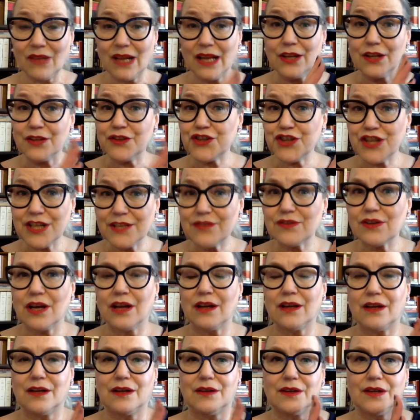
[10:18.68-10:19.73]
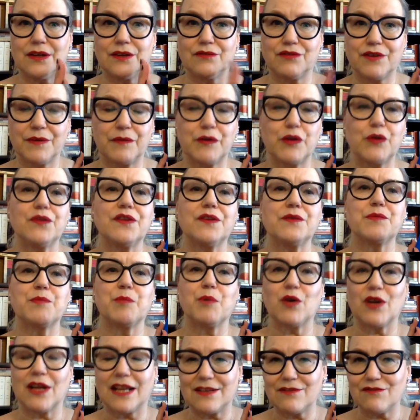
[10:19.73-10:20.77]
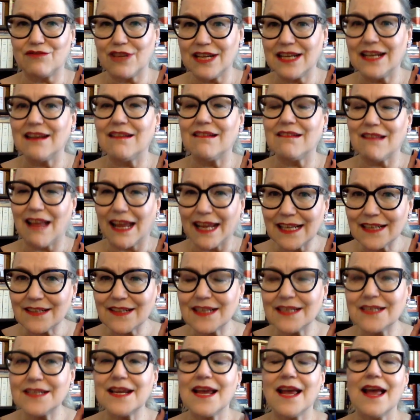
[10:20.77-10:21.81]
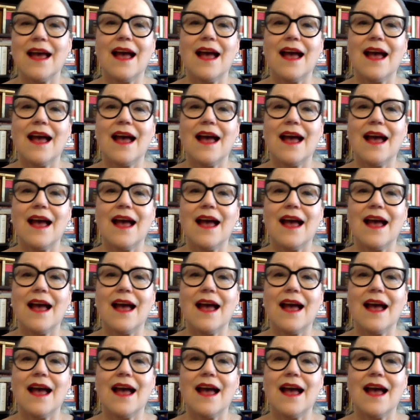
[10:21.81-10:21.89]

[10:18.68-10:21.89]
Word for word: And she uh, uh, reviewed this book and really liked it.